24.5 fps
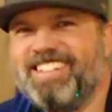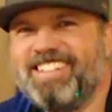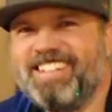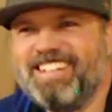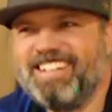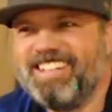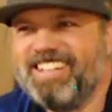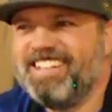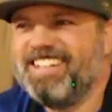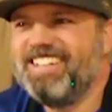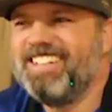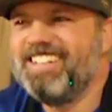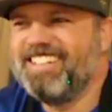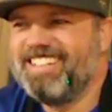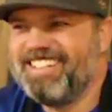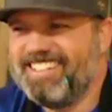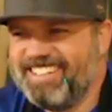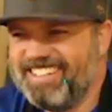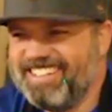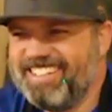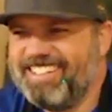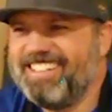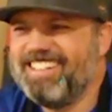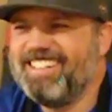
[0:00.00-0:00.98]

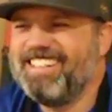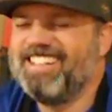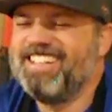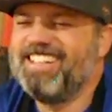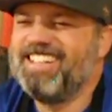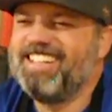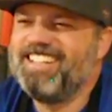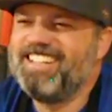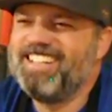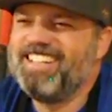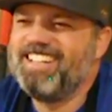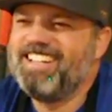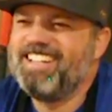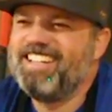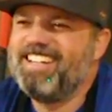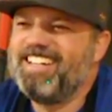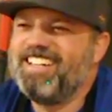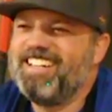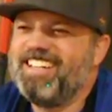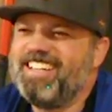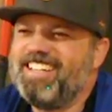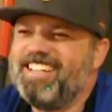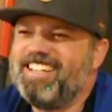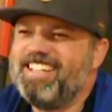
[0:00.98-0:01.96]

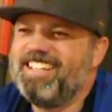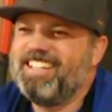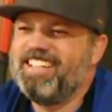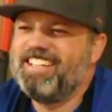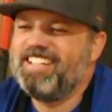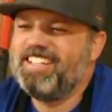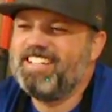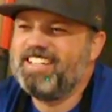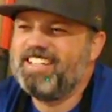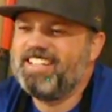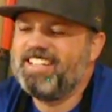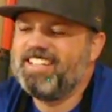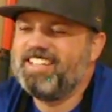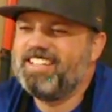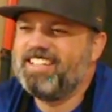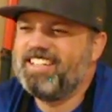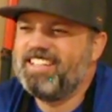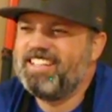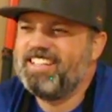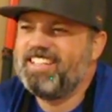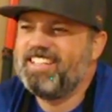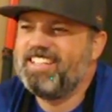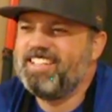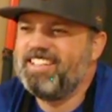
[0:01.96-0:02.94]

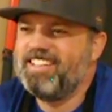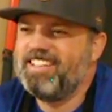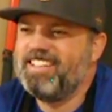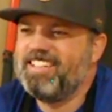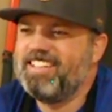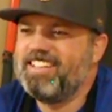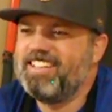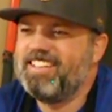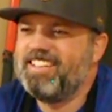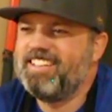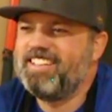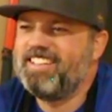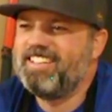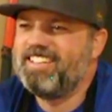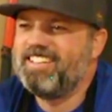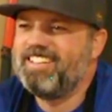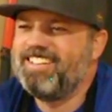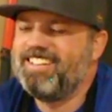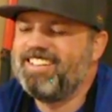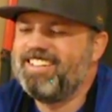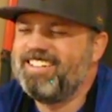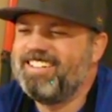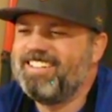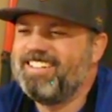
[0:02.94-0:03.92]

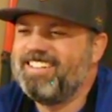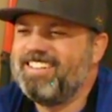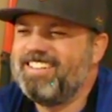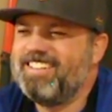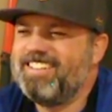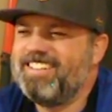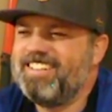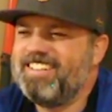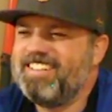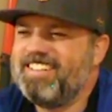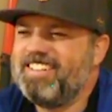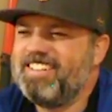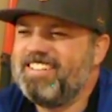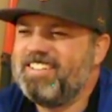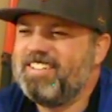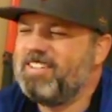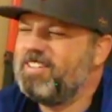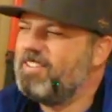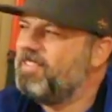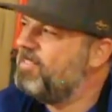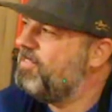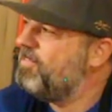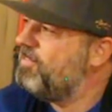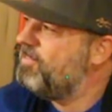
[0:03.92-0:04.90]

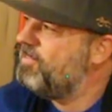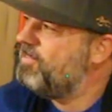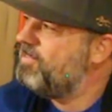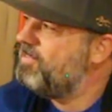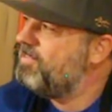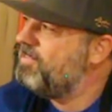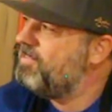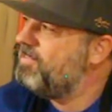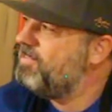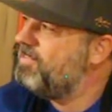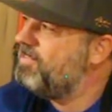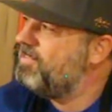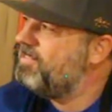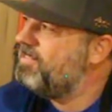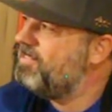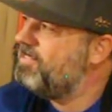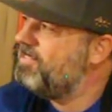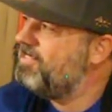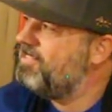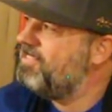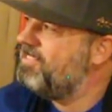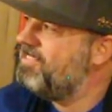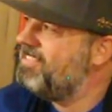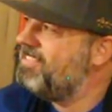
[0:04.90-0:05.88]

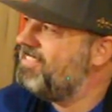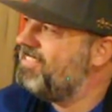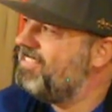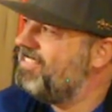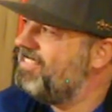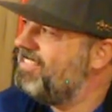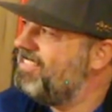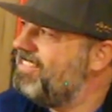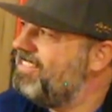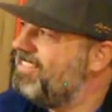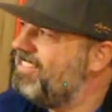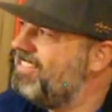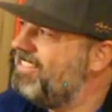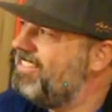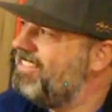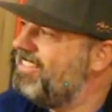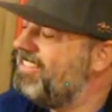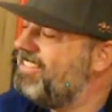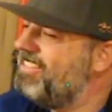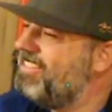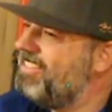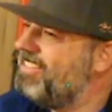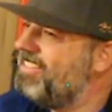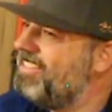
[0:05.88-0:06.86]

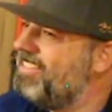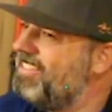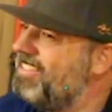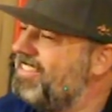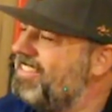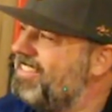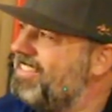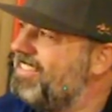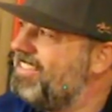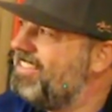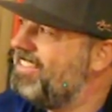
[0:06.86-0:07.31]
(not speaking)